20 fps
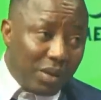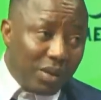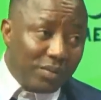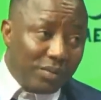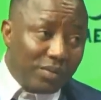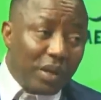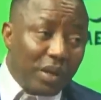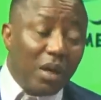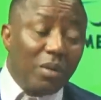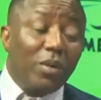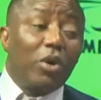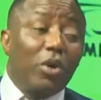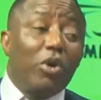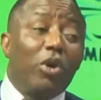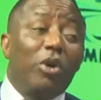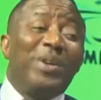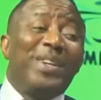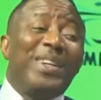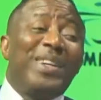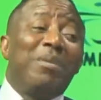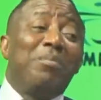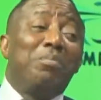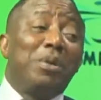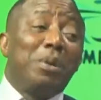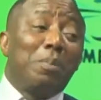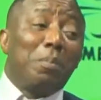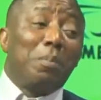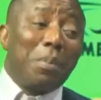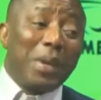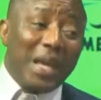power, I'll be coming in
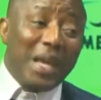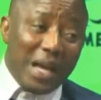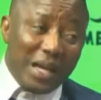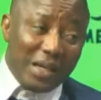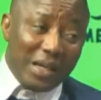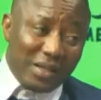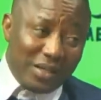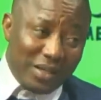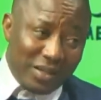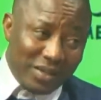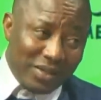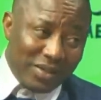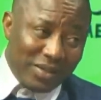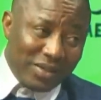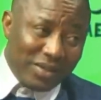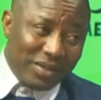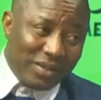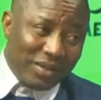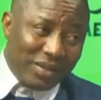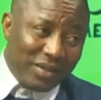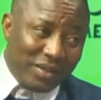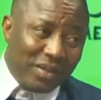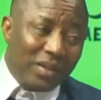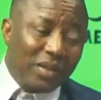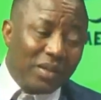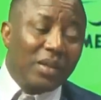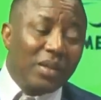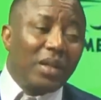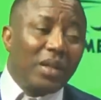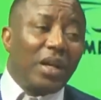prepared.
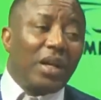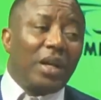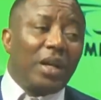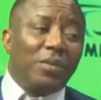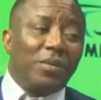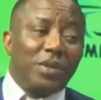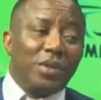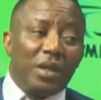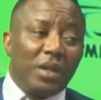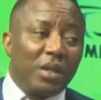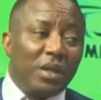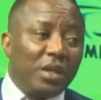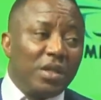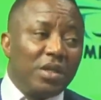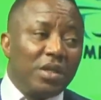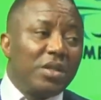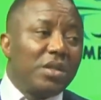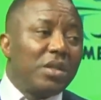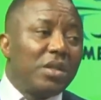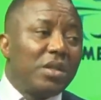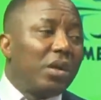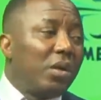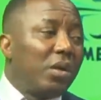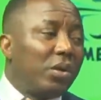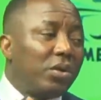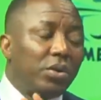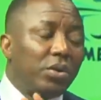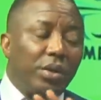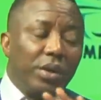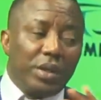And I'm saying this
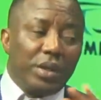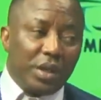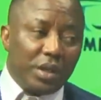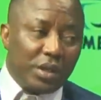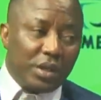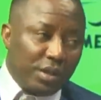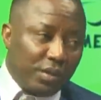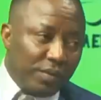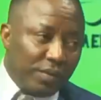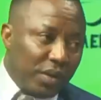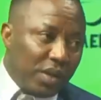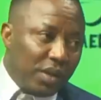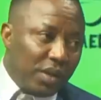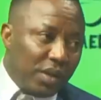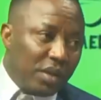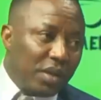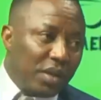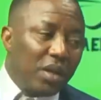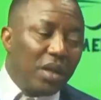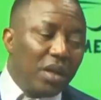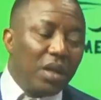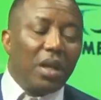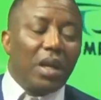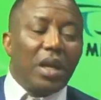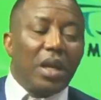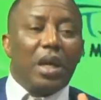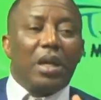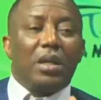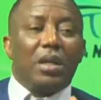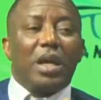authoritatively,
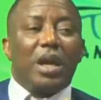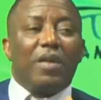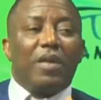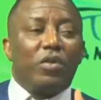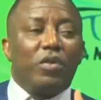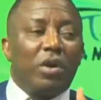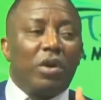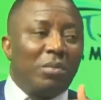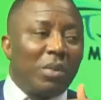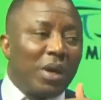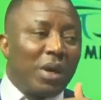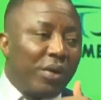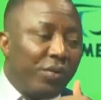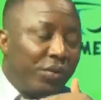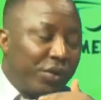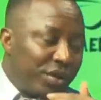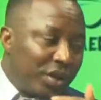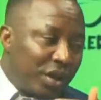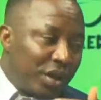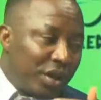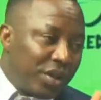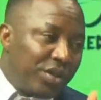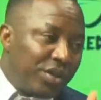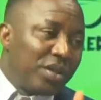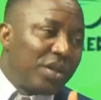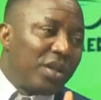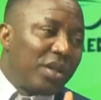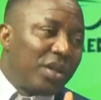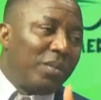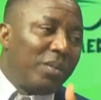that I've done my
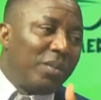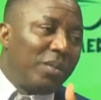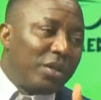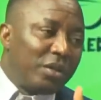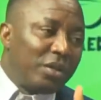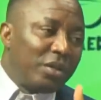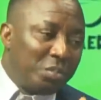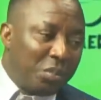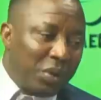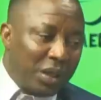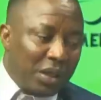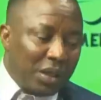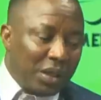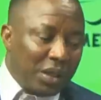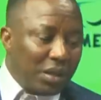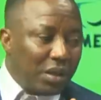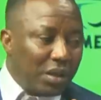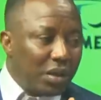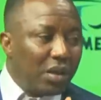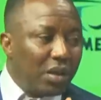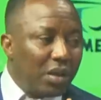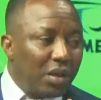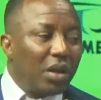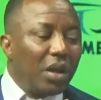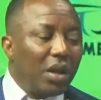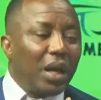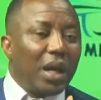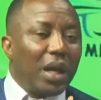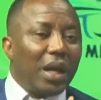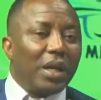research about money.
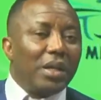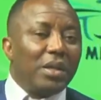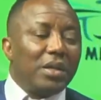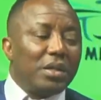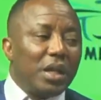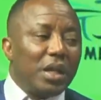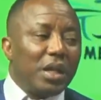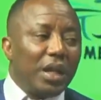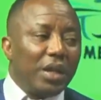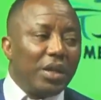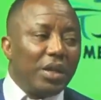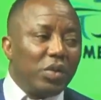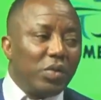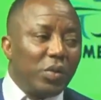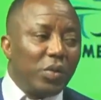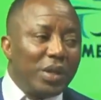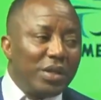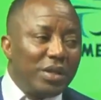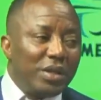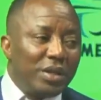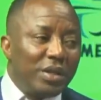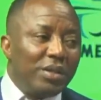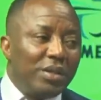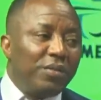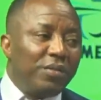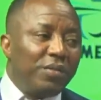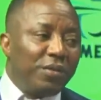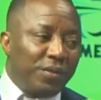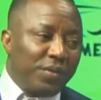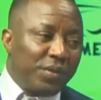And in
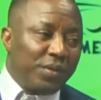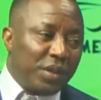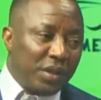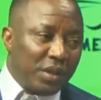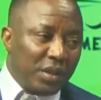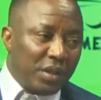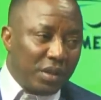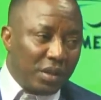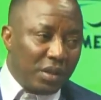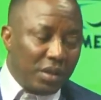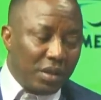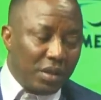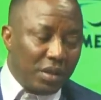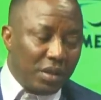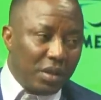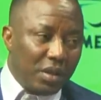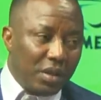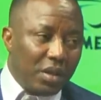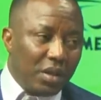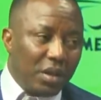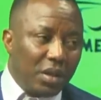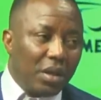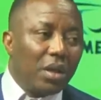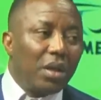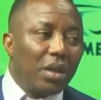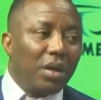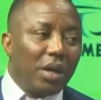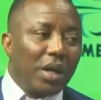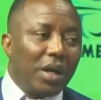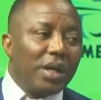2015,
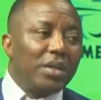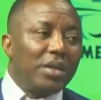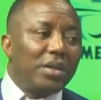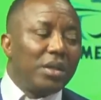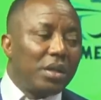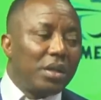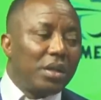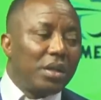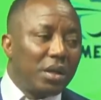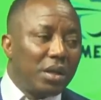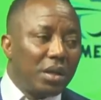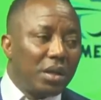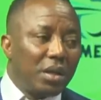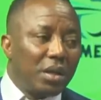right?